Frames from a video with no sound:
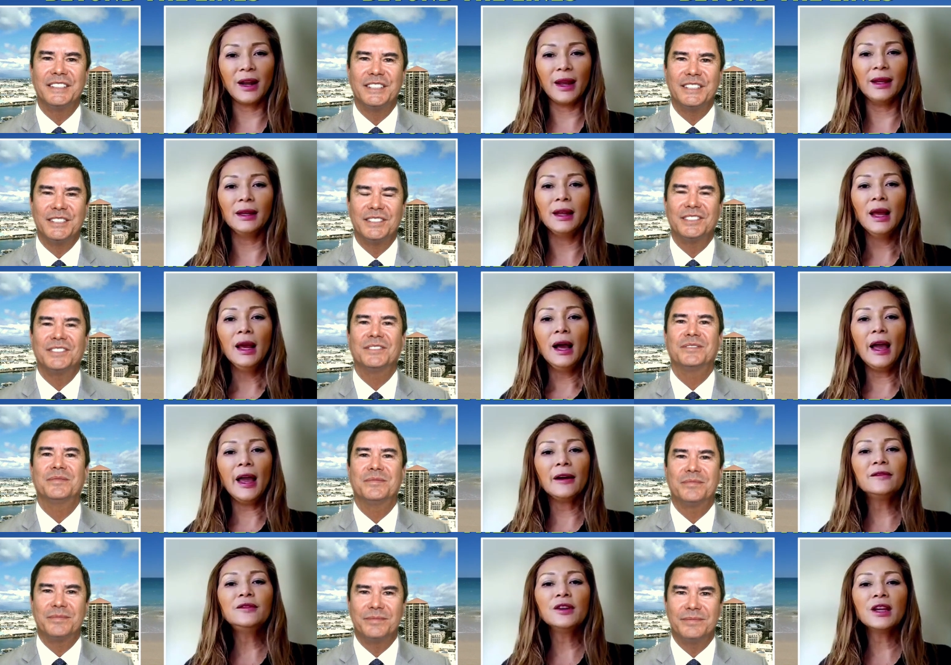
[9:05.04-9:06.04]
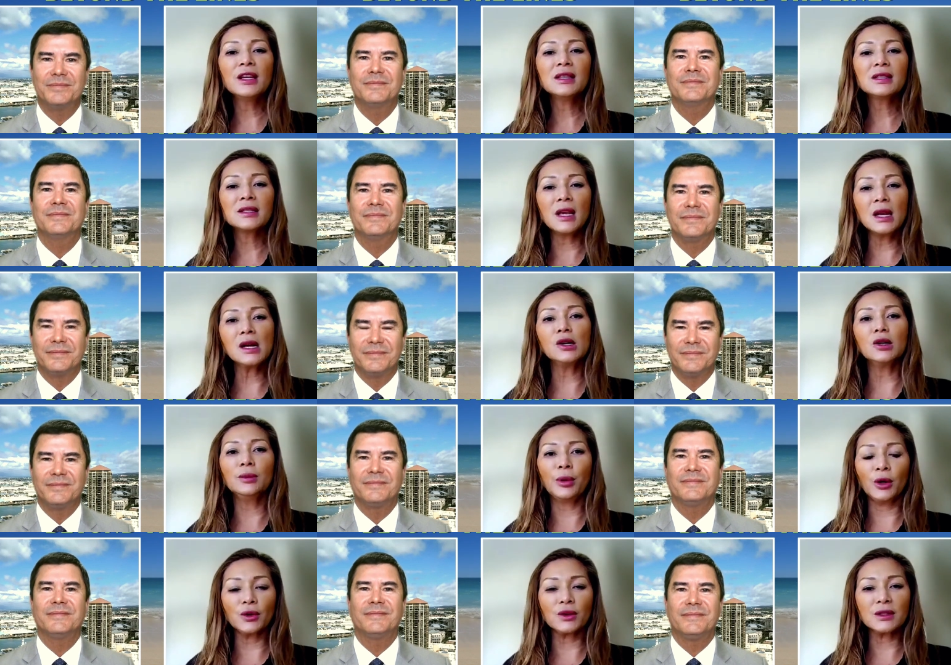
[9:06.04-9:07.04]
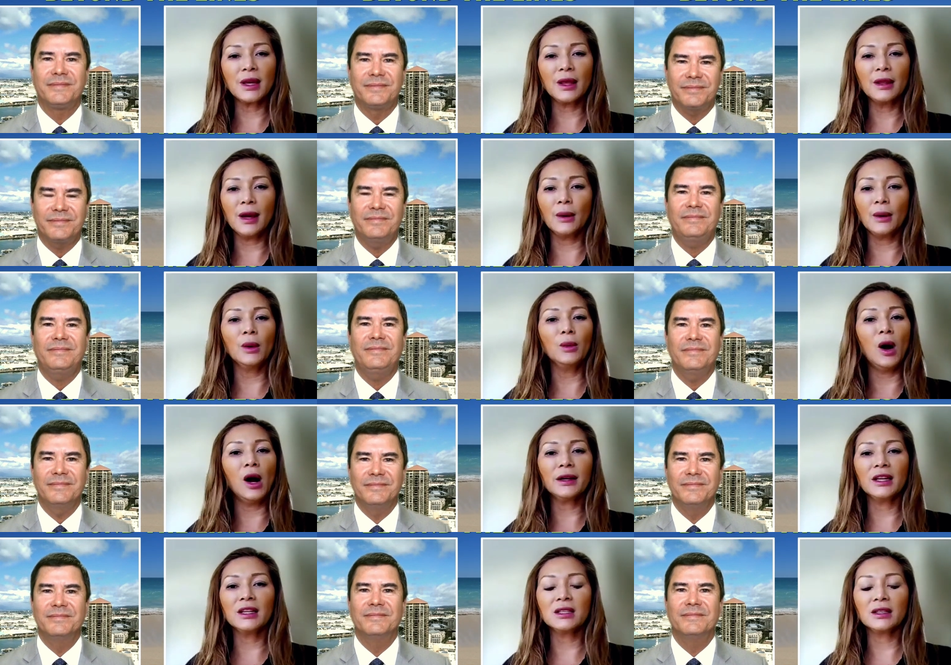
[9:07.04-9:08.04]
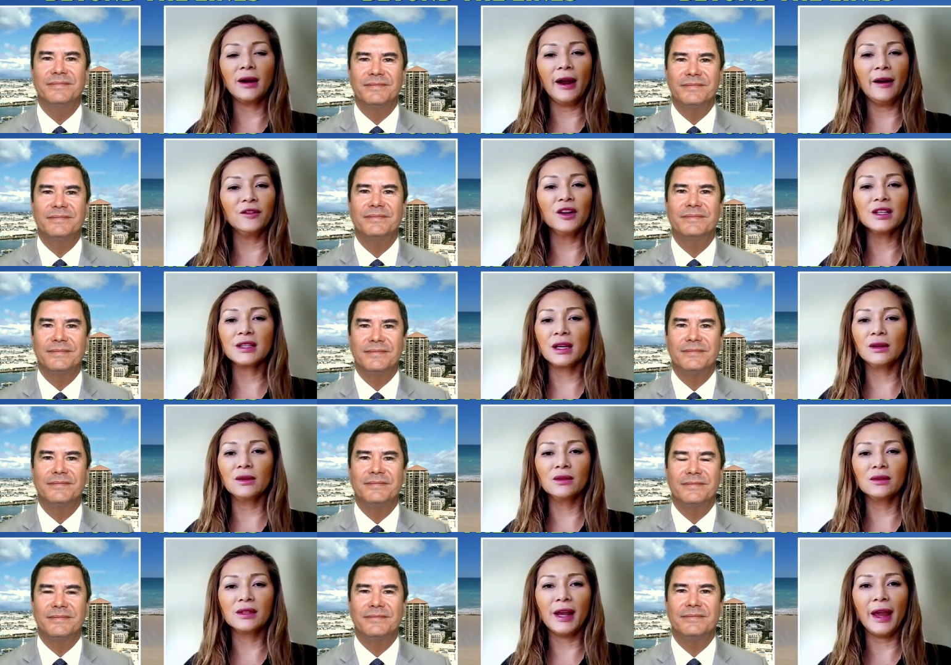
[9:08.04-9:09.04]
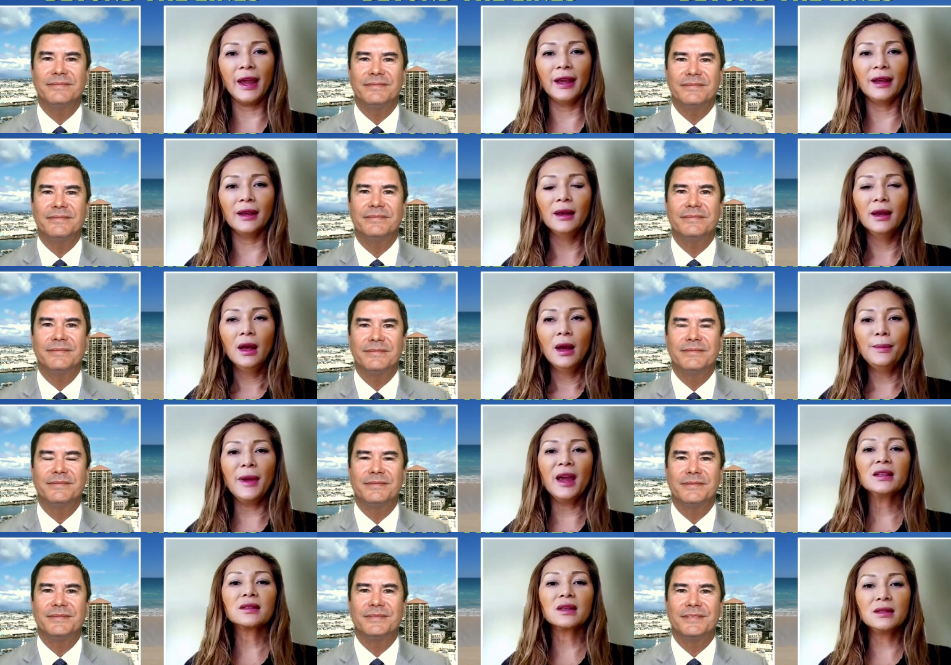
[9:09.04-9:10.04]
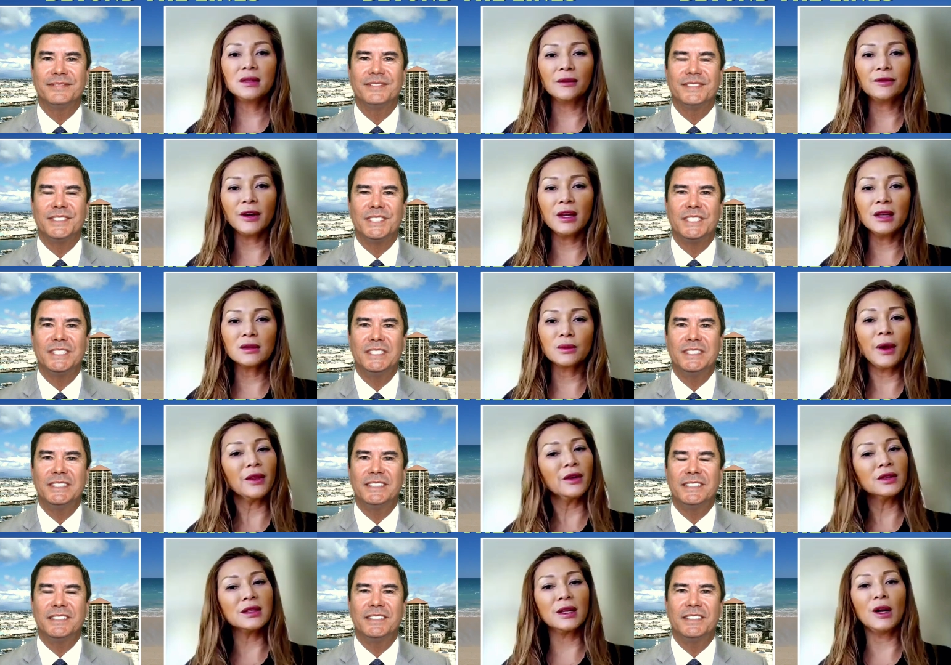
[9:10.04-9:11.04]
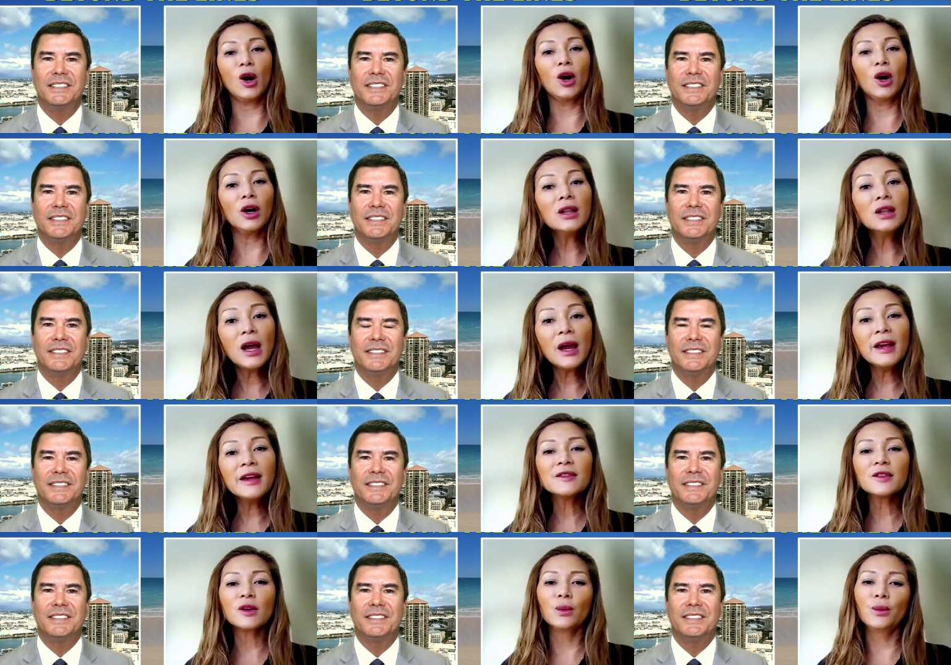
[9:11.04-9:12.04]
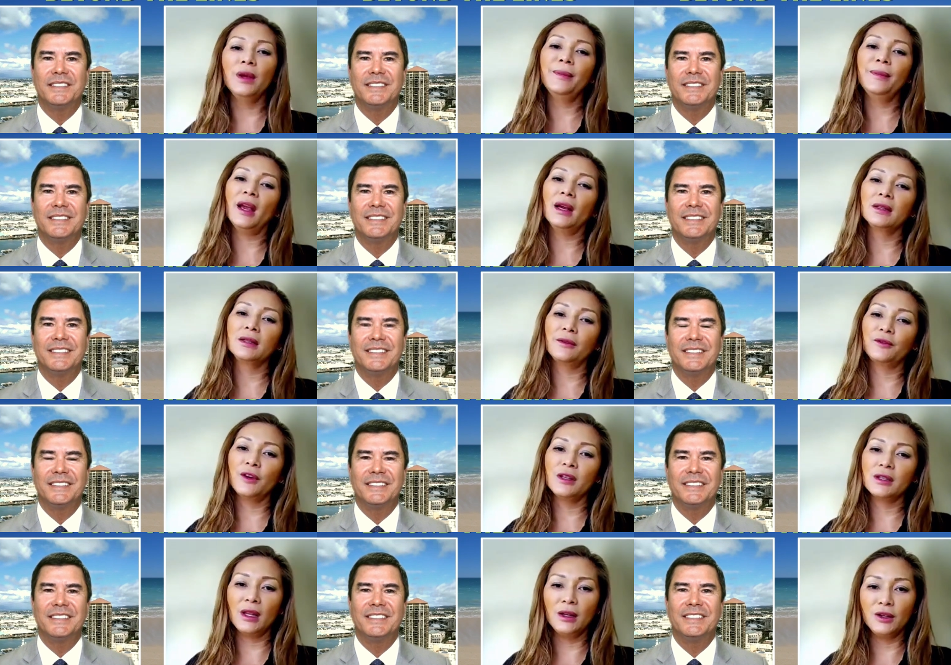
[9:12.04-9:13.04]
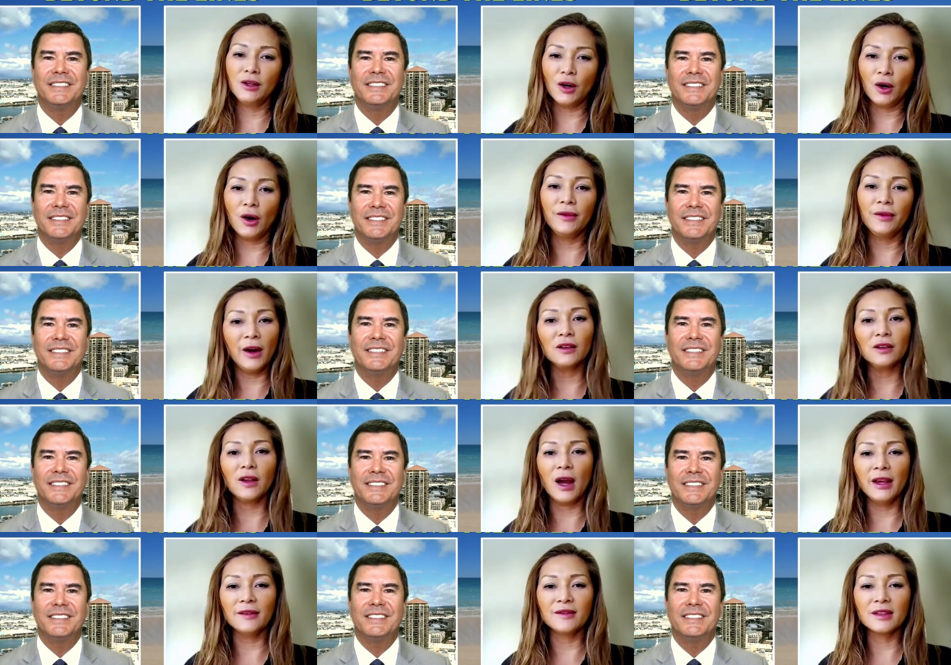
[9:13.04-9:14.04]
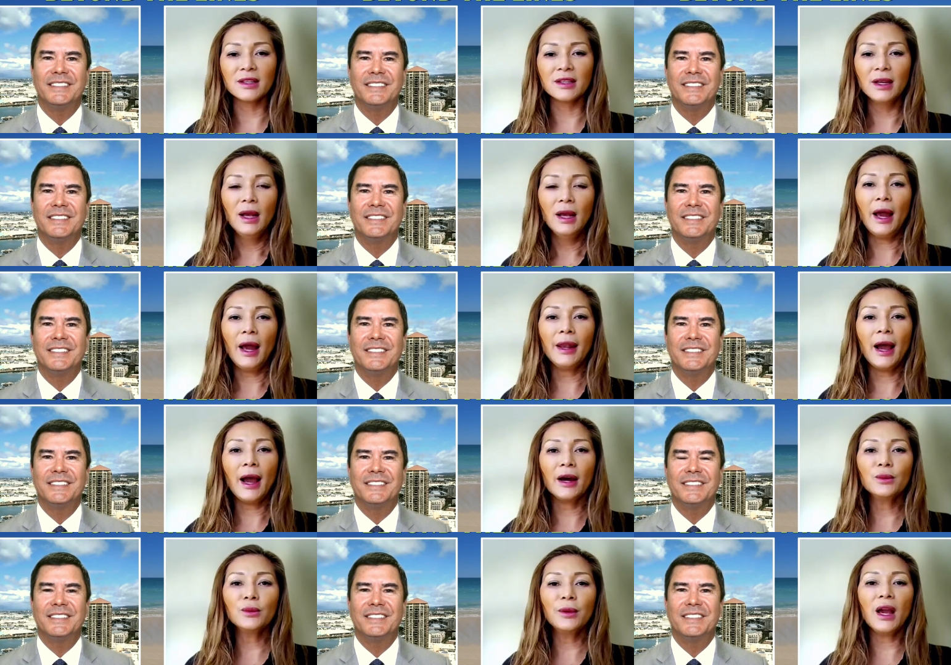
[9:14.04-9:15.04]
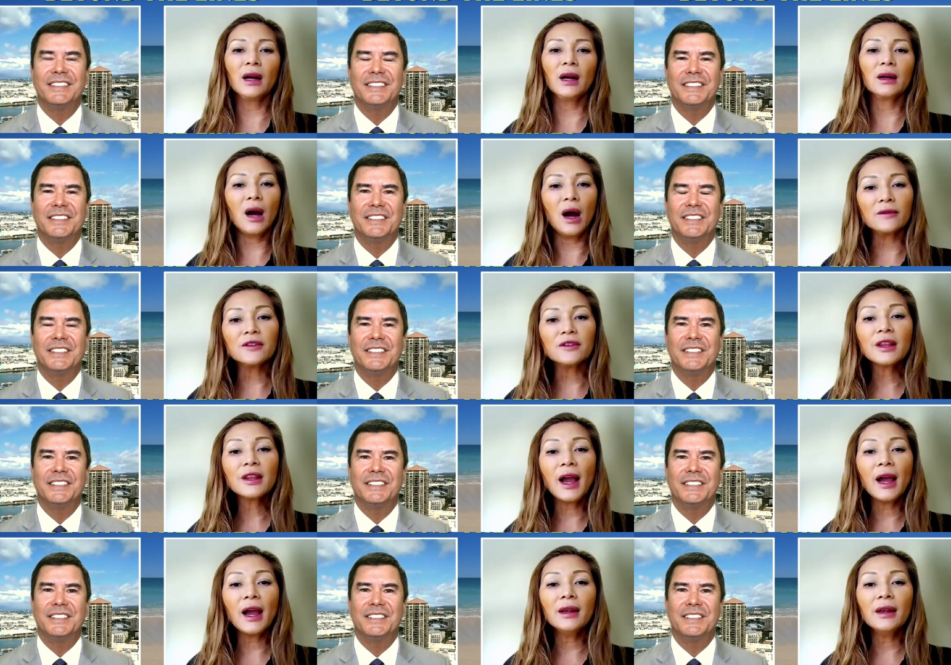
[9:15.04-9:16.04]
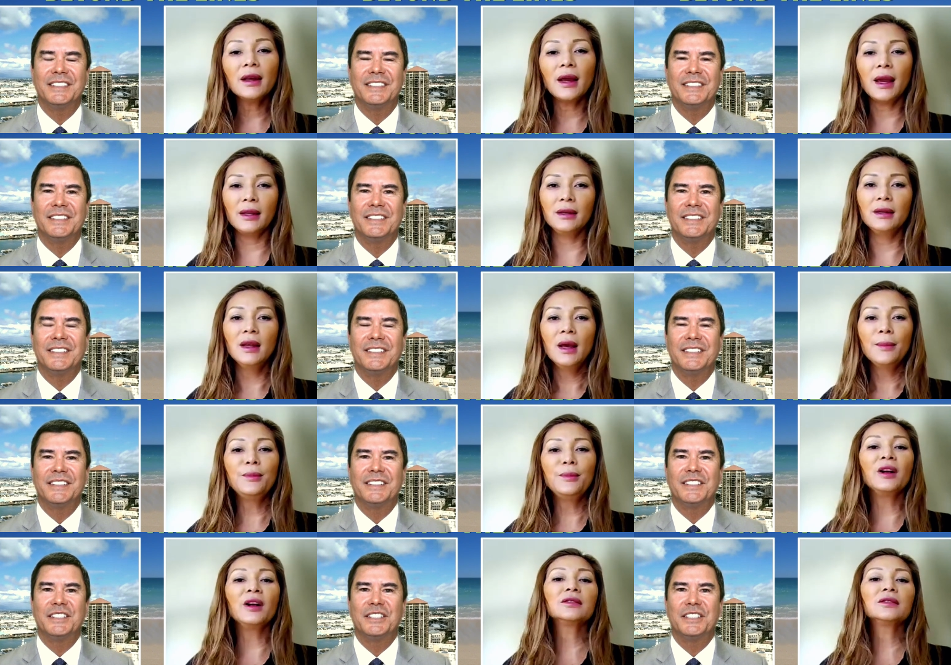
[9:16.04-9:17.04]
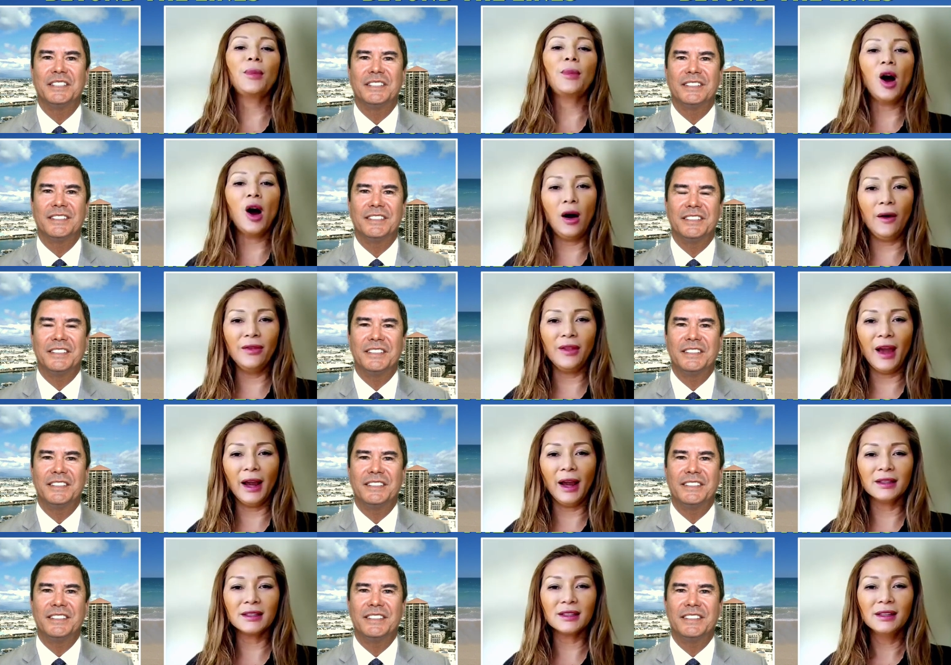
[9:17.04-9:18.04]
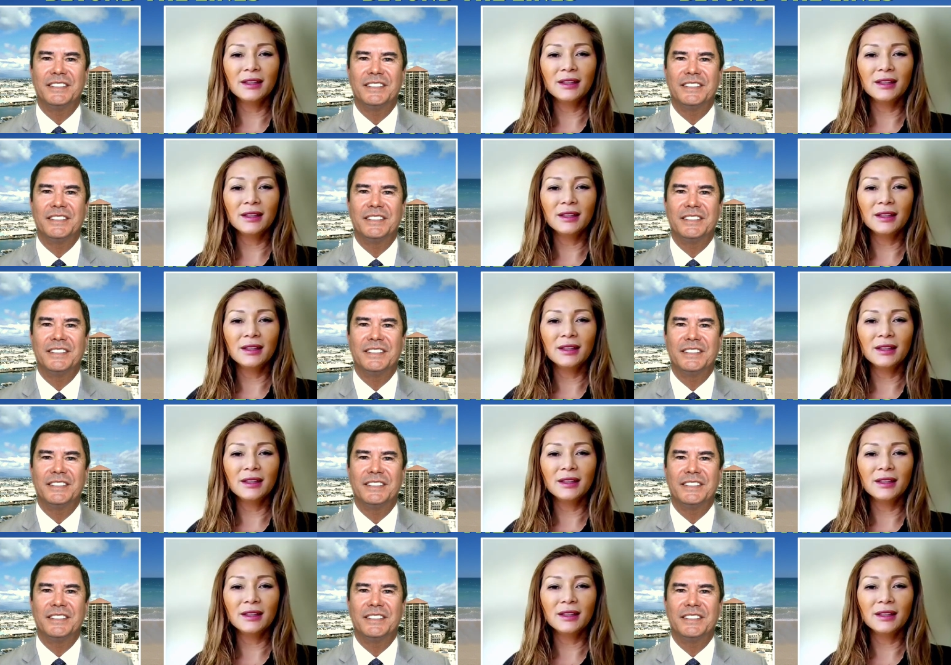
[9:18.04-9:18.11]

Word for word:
Speaker 1: right? Every single person that we walk into every single day makes a difference, whether it's in our lives or we make a difference in their lives. And how do we uncover that and build upon that?